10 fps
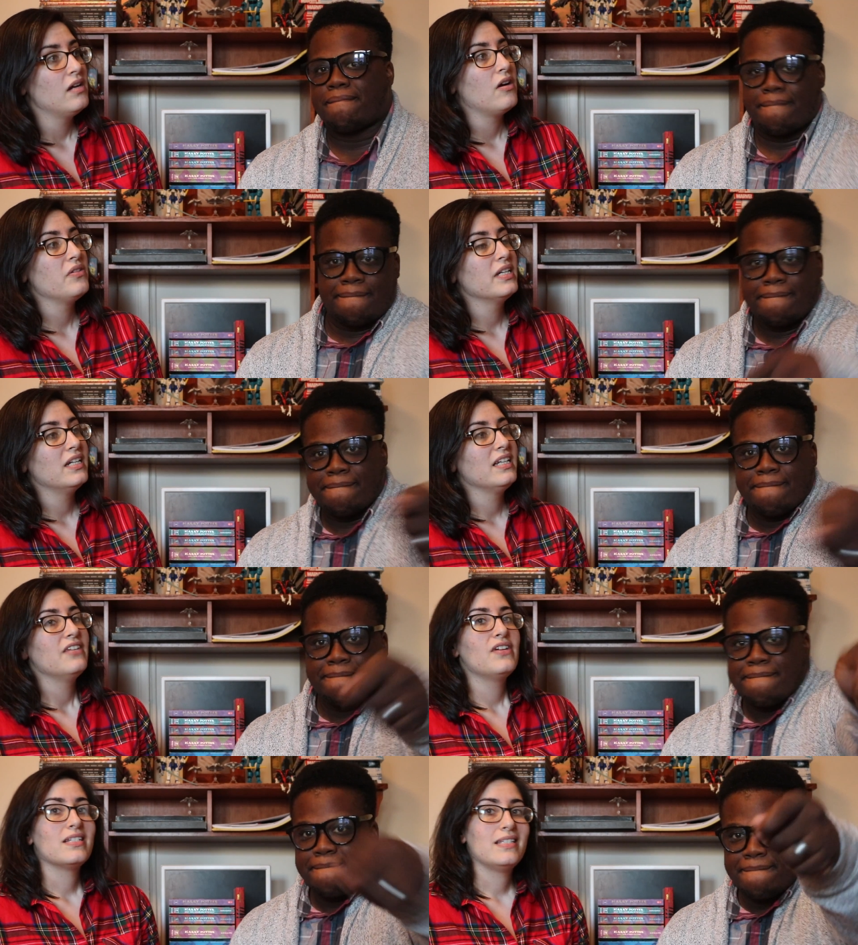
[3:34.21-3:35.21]
Speaker 1: Are they going to give
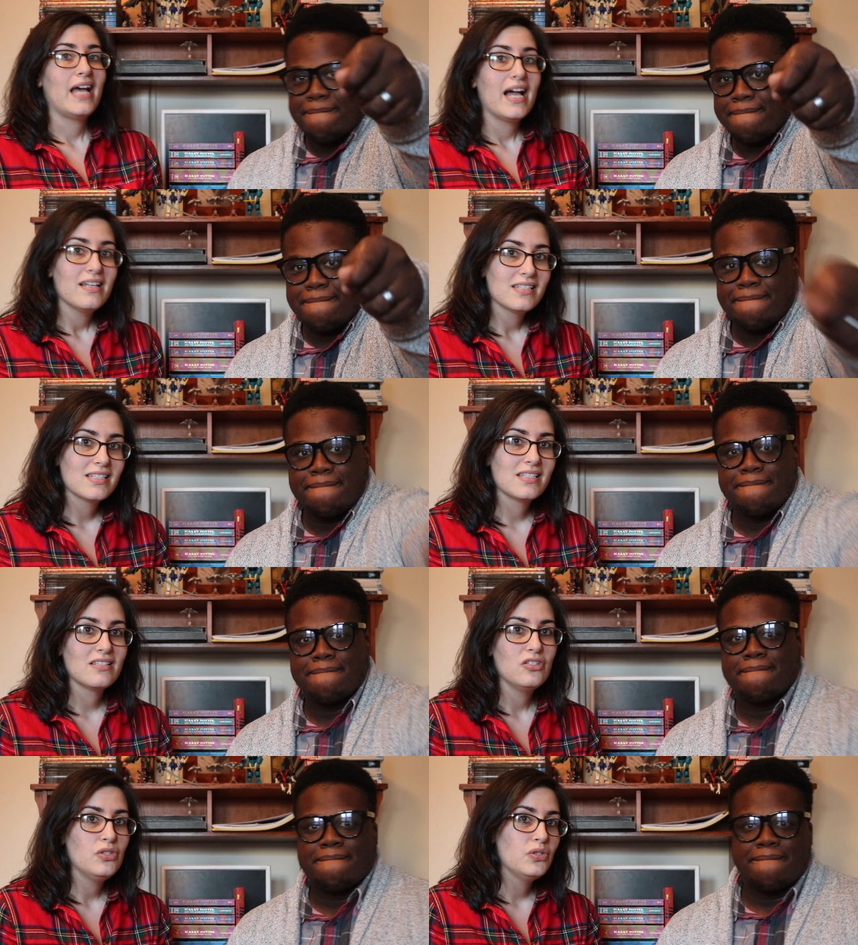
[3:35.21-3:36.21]
us tasks
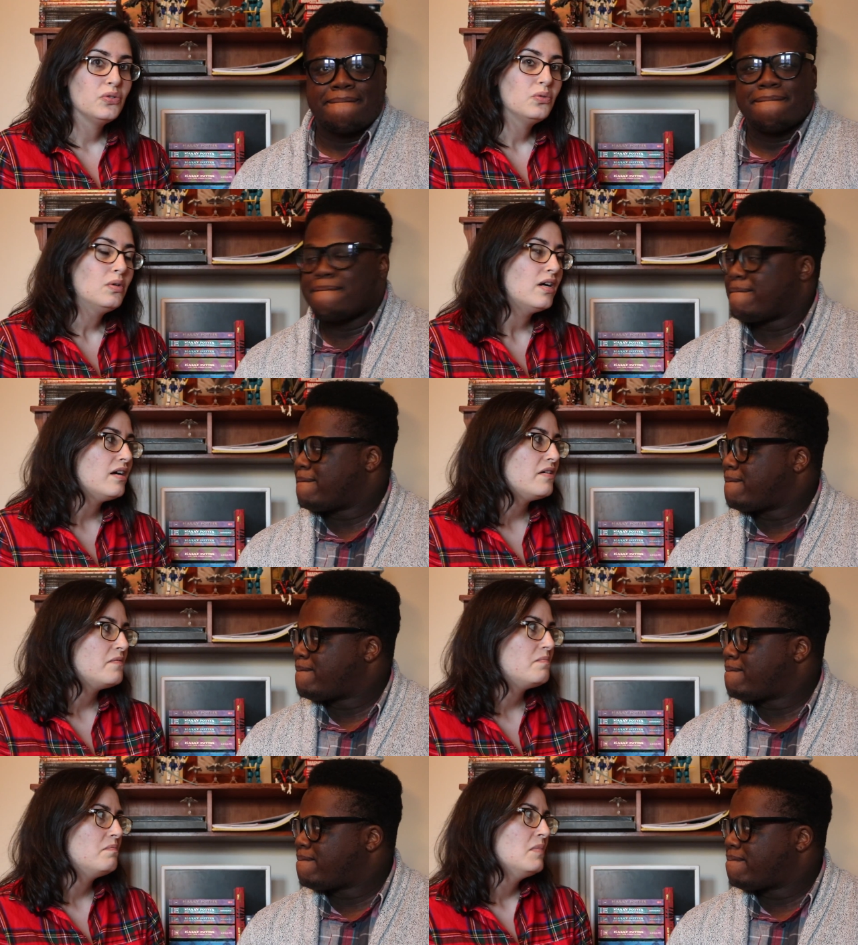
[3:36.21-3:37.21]
to do?
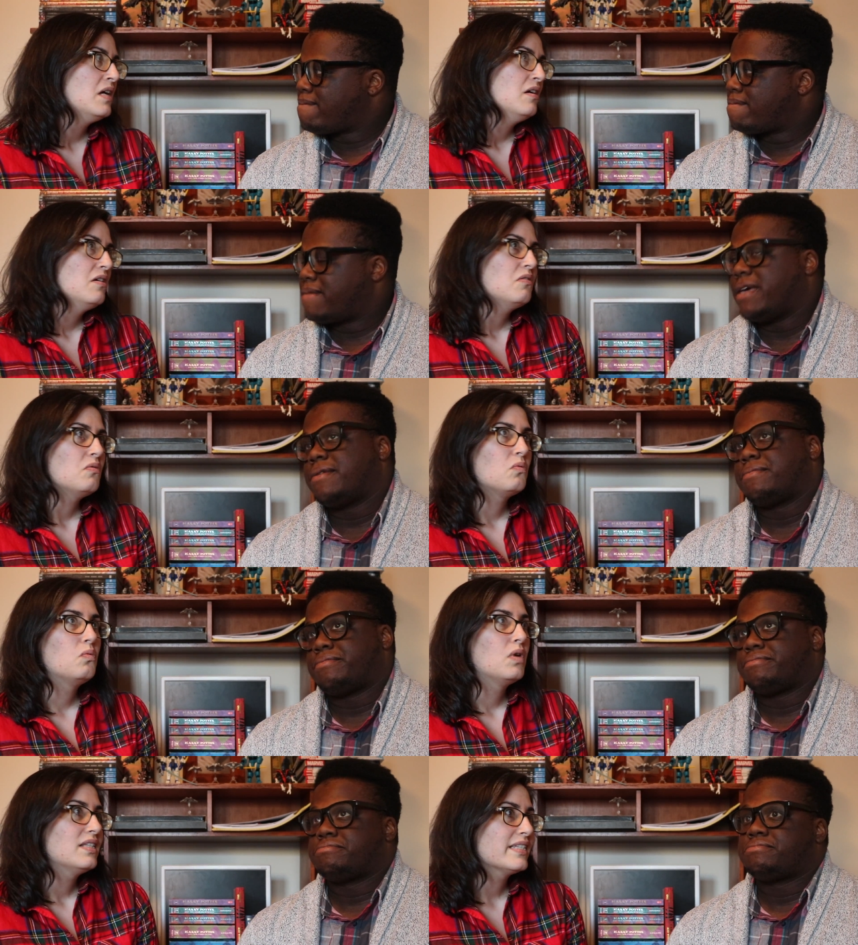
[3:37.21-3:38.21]
Um, yeah.
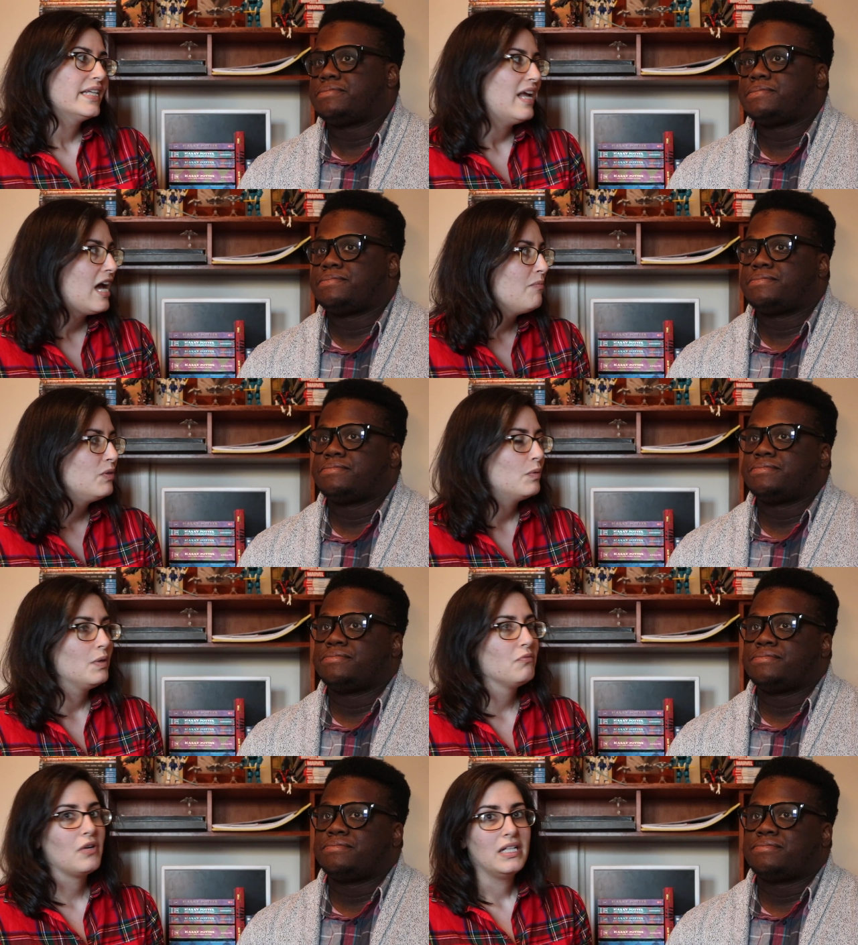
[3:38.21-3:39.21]
What's going to happen when we
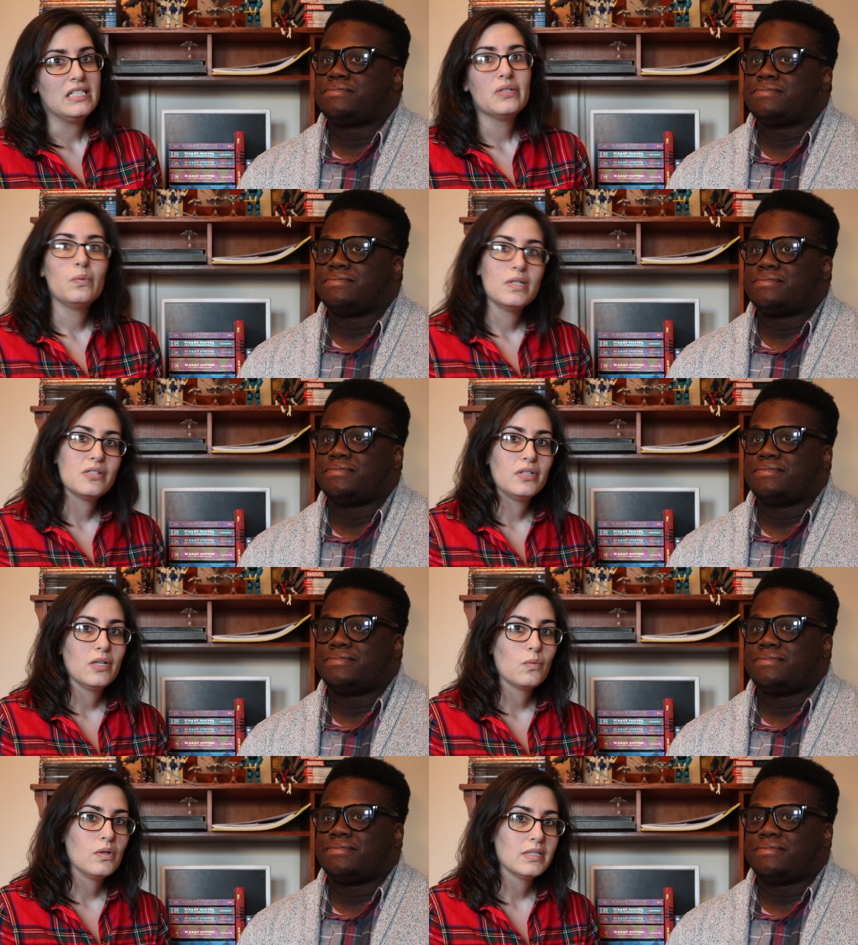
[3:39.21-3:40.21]
run into
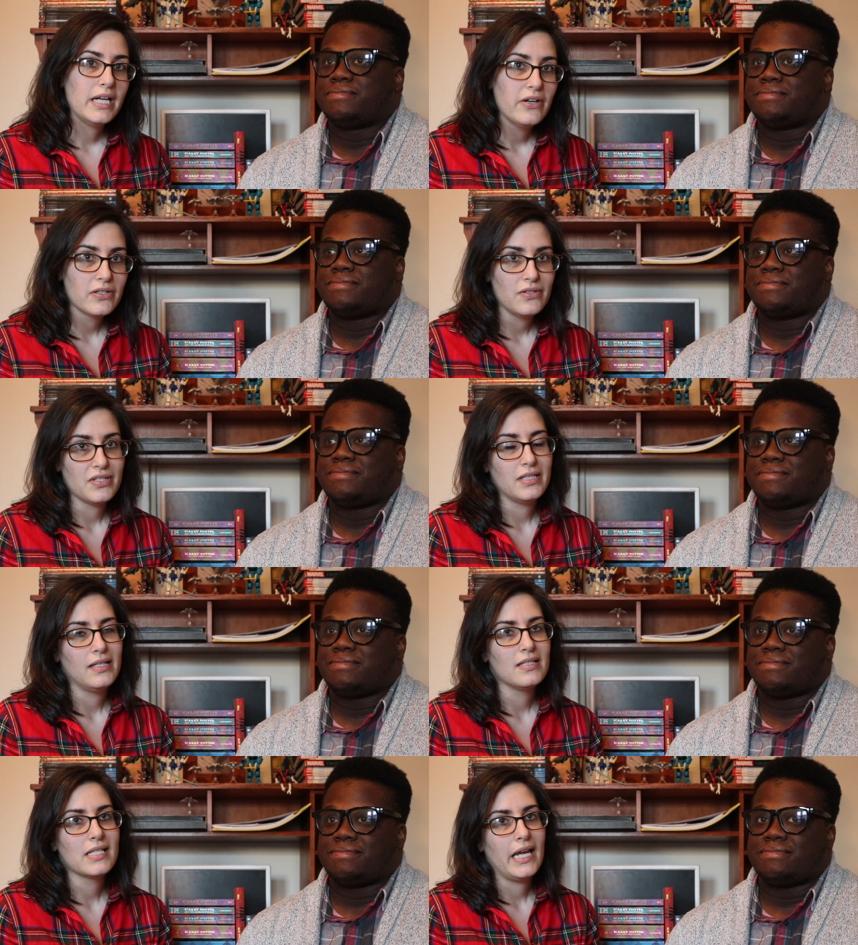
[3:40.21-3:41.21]
Wizarding World characters in
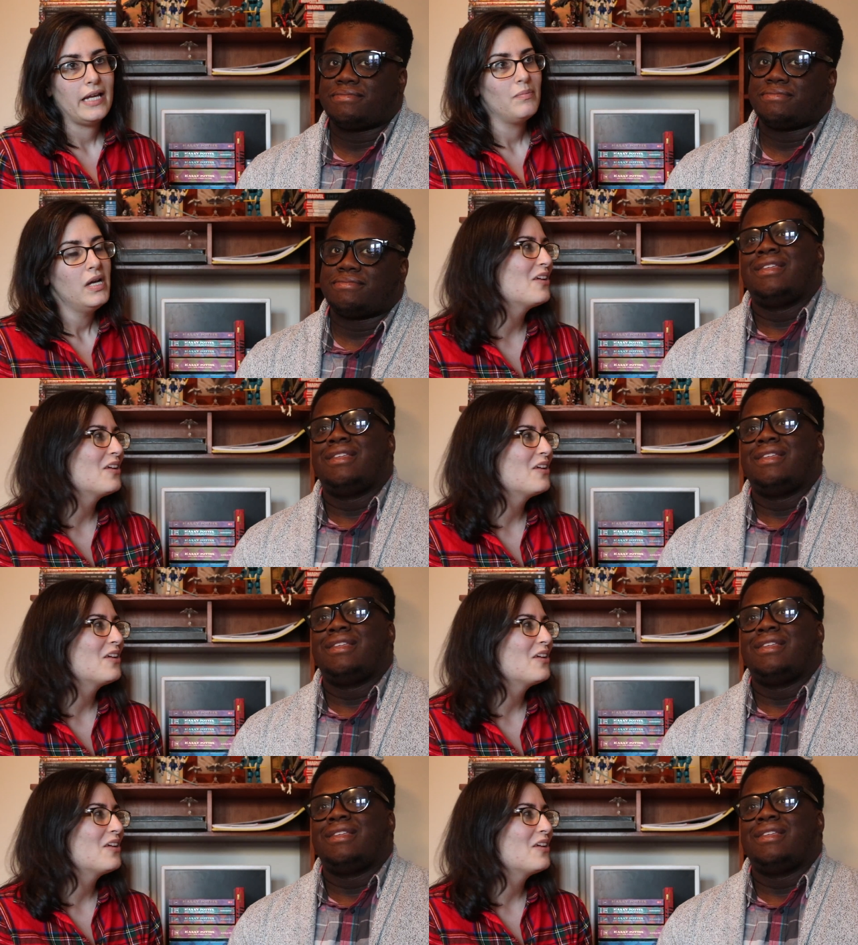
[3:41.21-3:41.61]
this game?